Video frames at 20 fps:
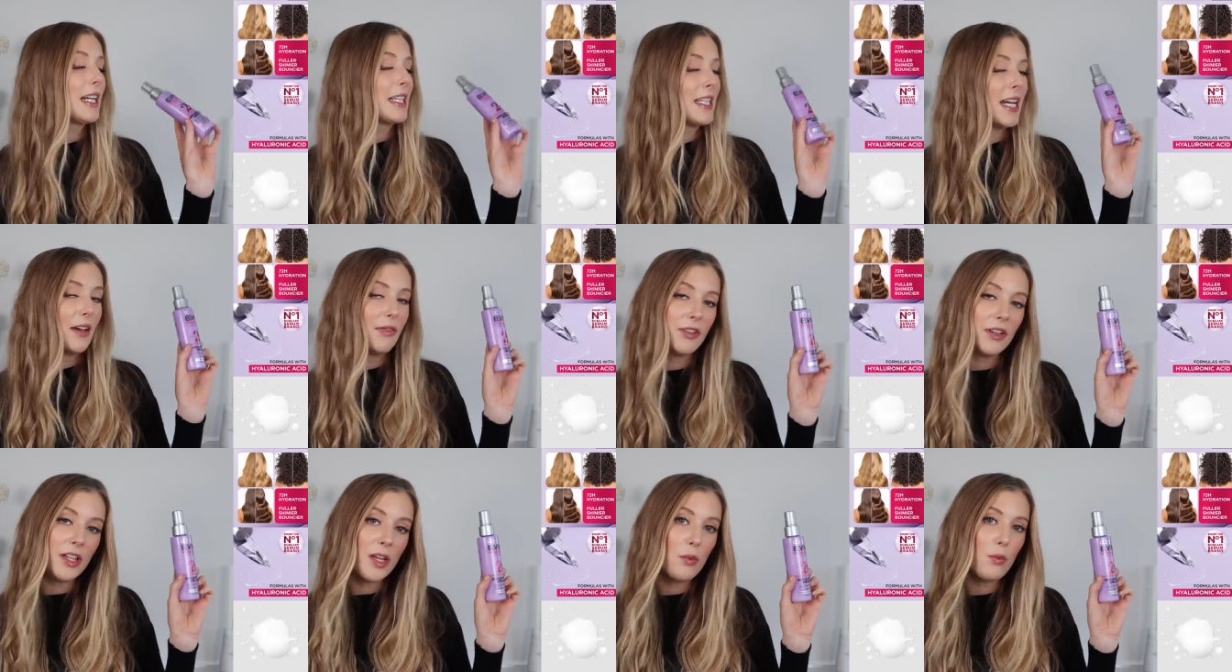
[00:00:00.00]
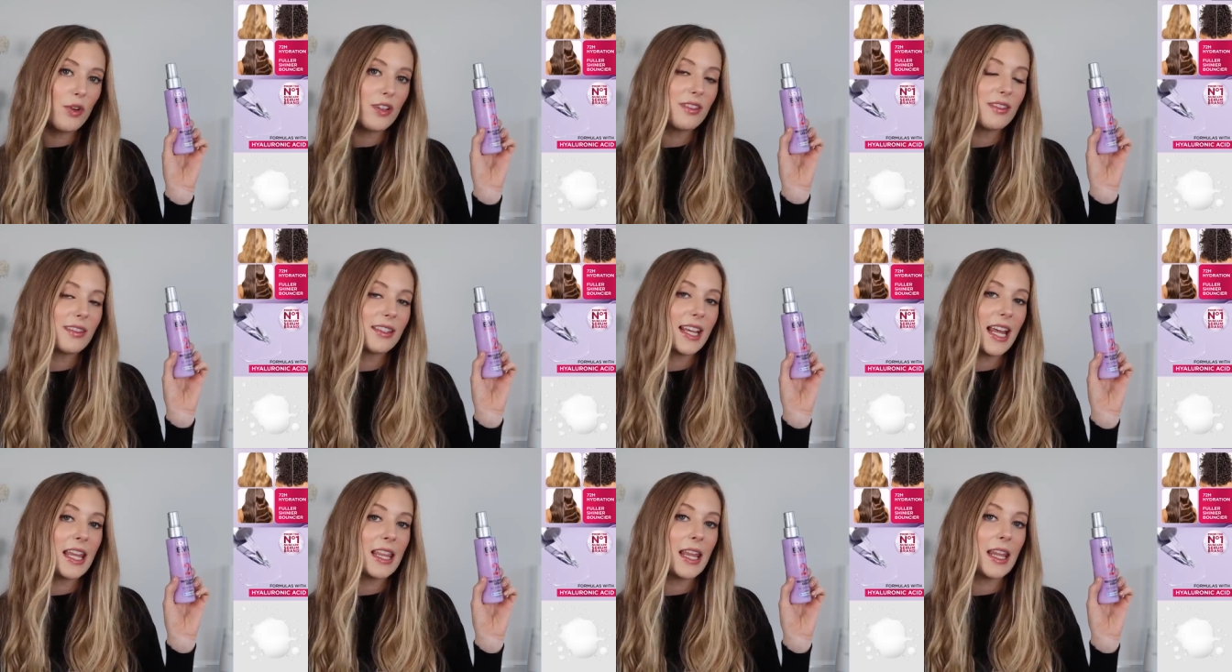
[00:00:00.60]
I definitely wouldn't
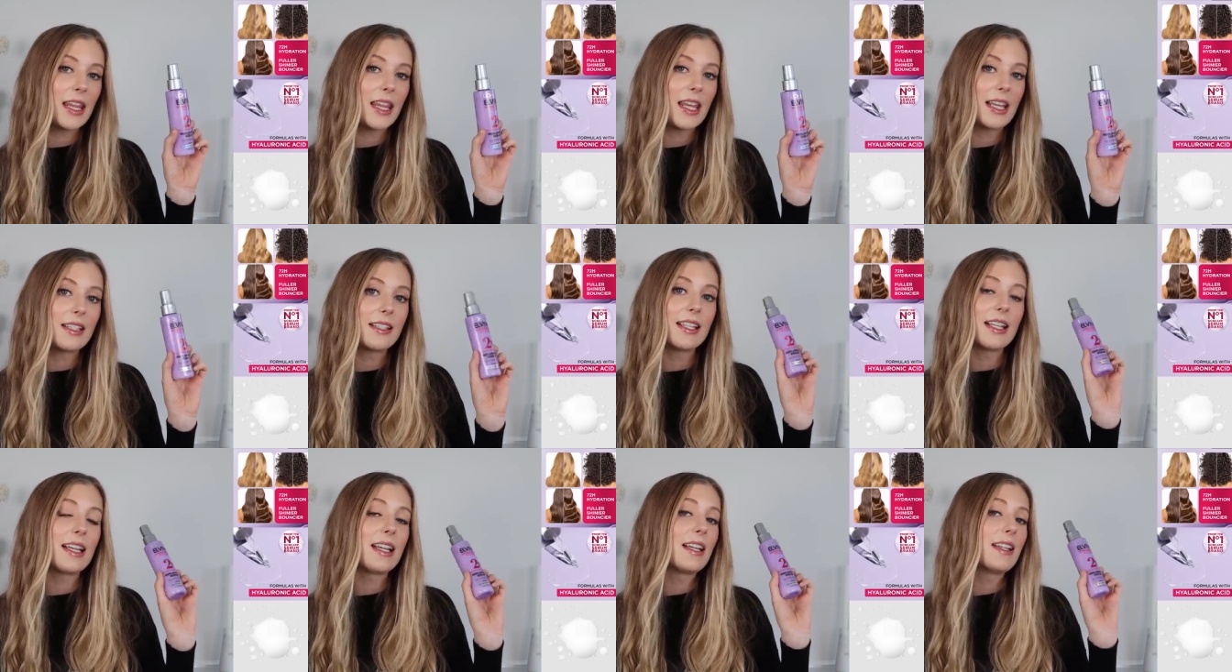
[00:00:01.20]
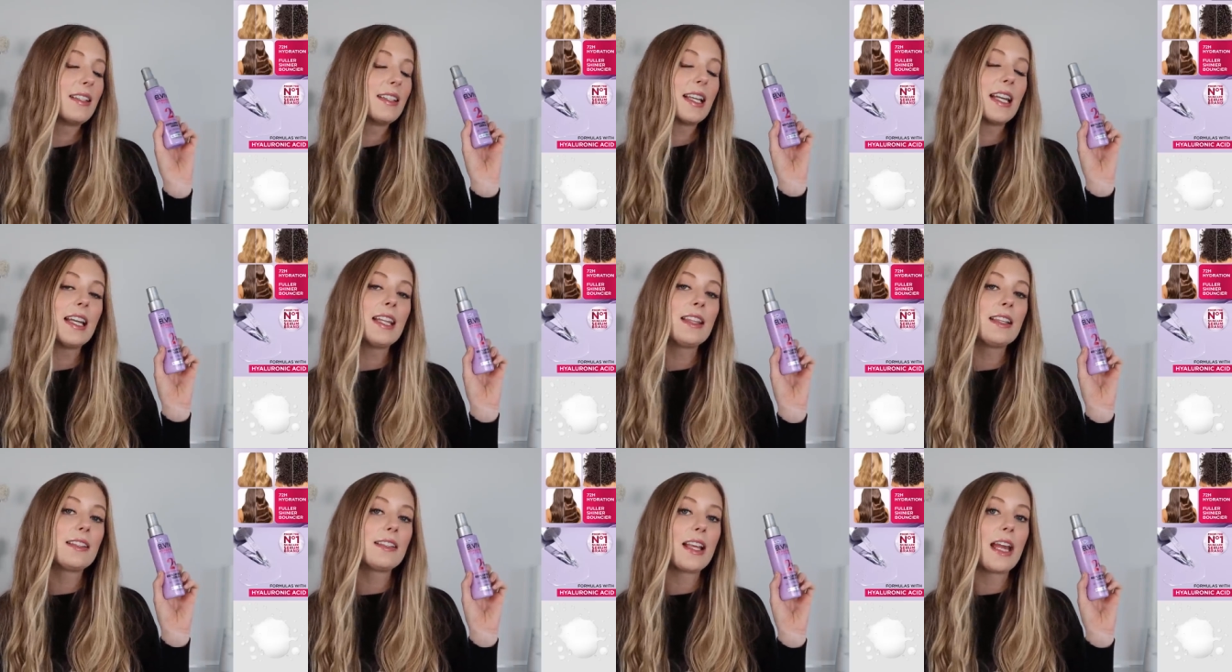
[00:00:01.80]
say that this is
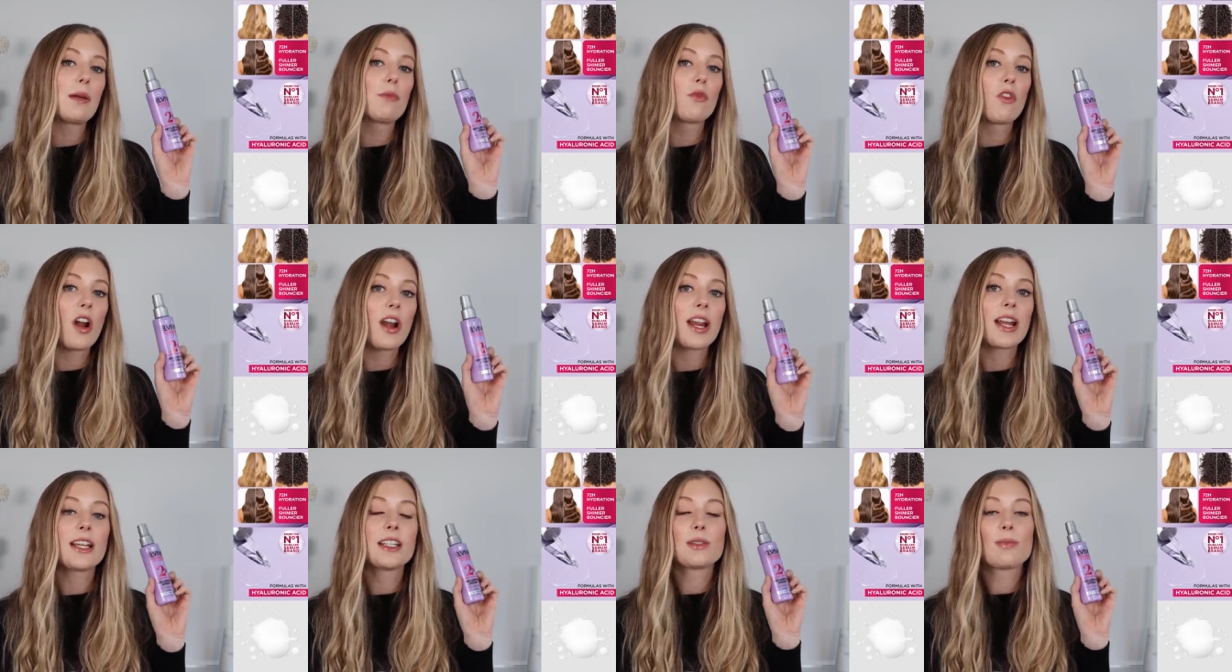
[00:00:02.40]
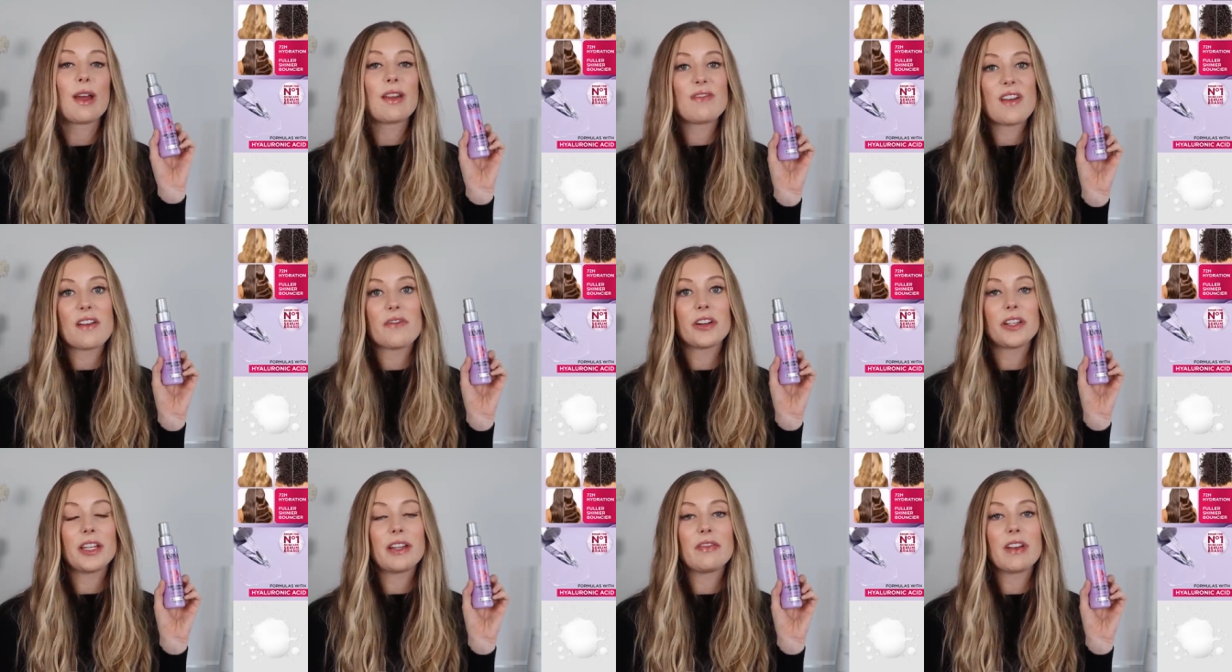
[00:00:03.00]
in the same running as my
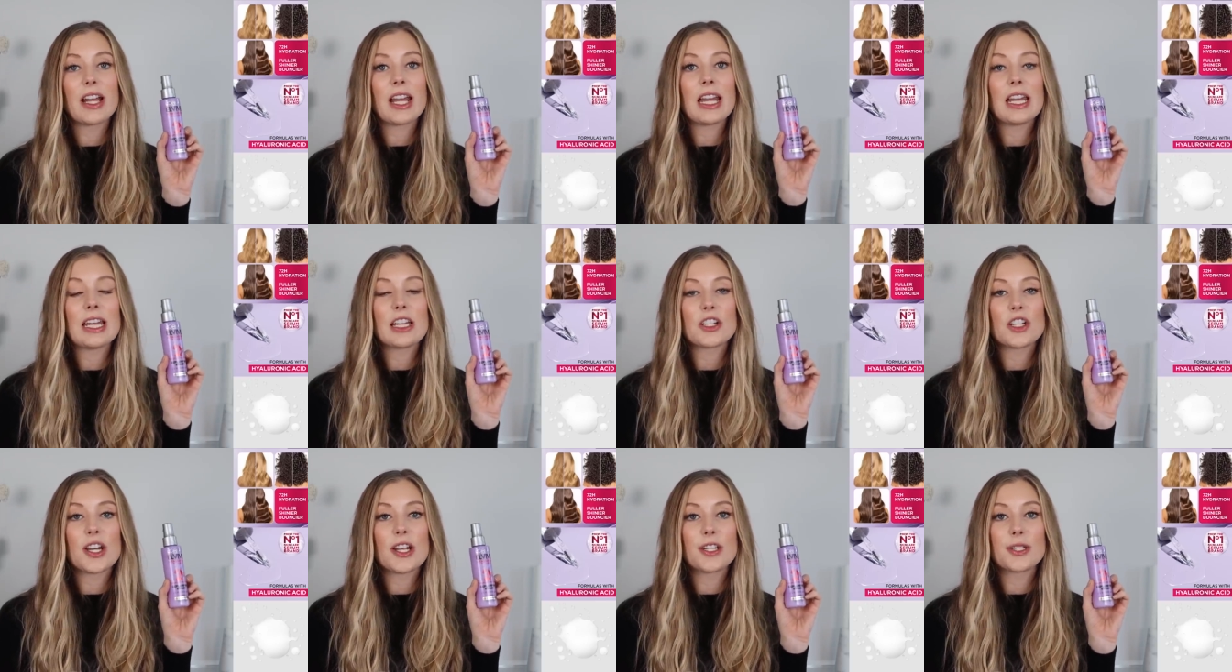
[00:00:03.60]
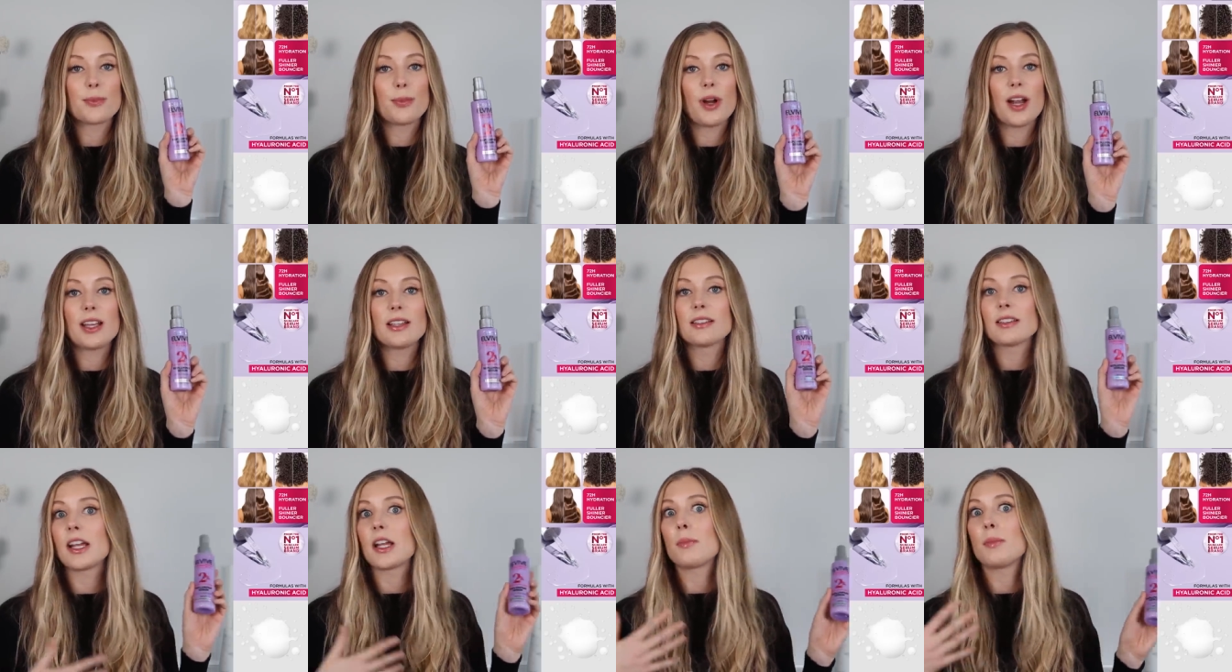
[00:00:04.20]
favorite leave-in conditioning
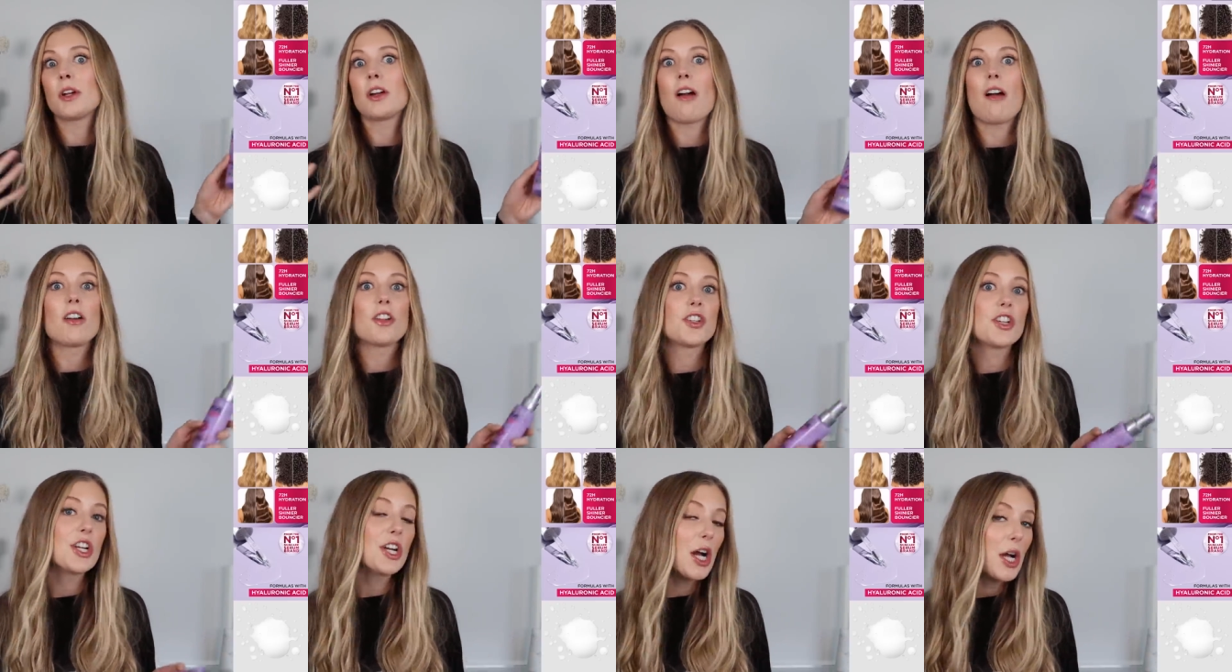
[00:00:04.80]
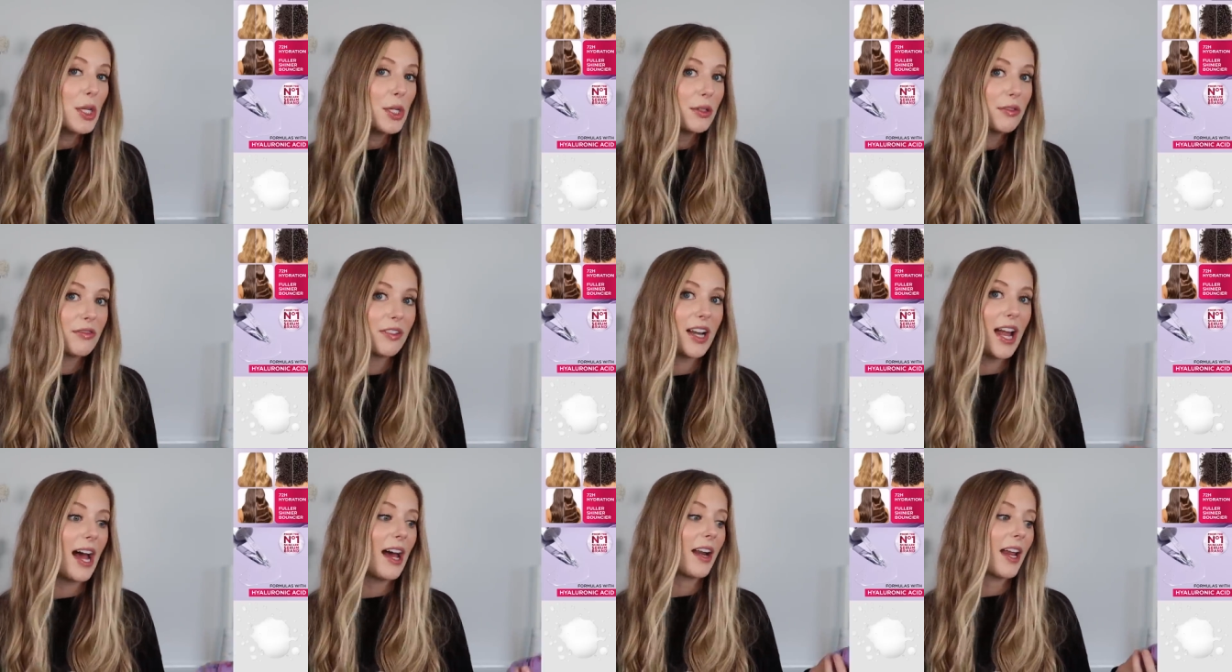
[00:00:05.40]
sprays like Pureology Color
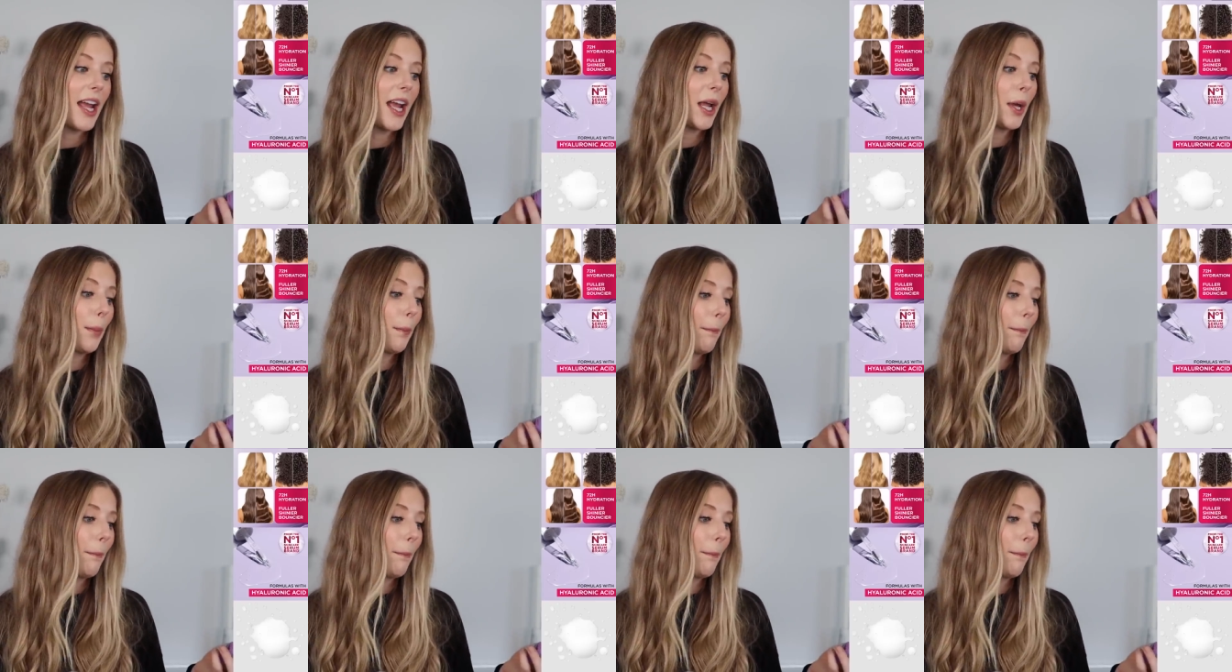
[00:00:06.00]
Fanatic,